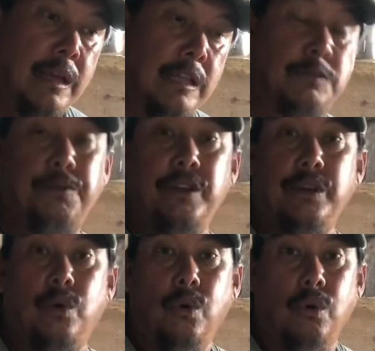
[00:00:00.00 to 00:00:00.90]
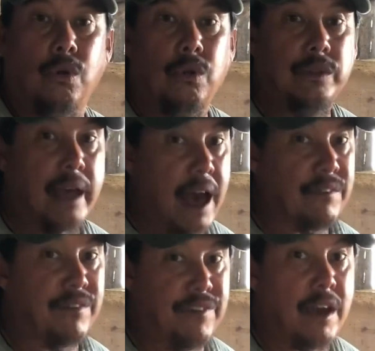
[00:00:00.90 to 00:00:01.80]
it's pretty cool to
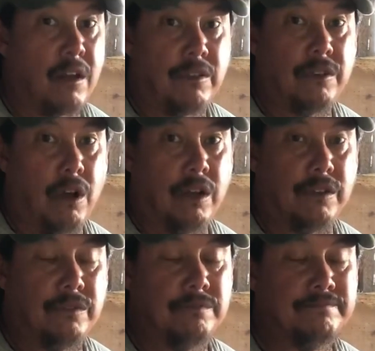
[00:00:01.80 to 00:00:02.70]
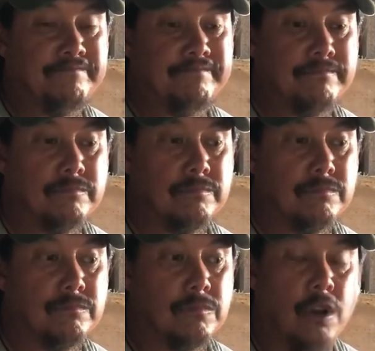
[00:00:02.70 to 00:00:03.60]
have a vet on
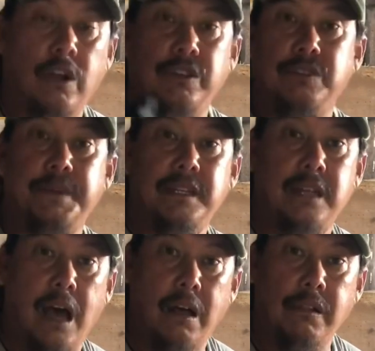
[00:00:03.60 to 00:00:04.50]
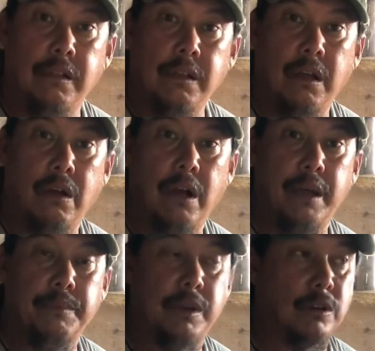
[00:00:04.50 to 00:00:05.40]
your speed dial, all
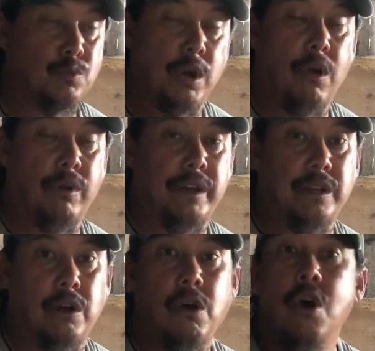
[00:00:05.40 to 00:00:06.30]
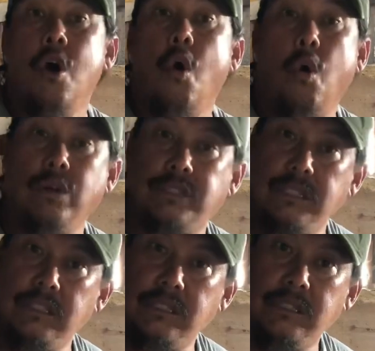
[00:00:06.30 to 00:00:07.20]
right? Because we already know
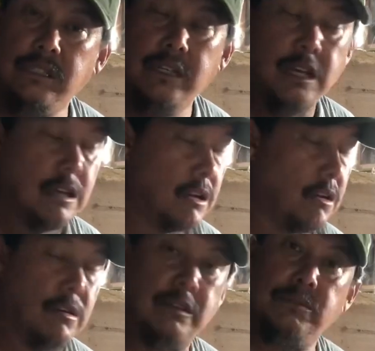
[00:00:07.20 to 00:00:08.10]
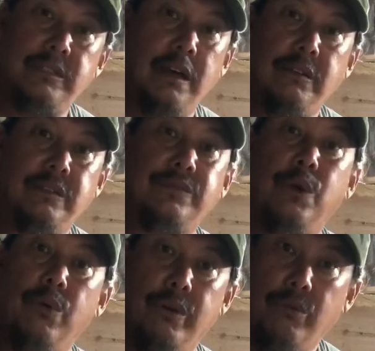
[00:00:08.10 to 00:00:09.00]
horses could hurt themselves if
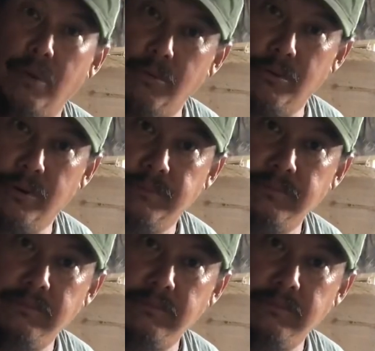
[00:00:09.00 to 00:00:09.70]
they were in a rubber room.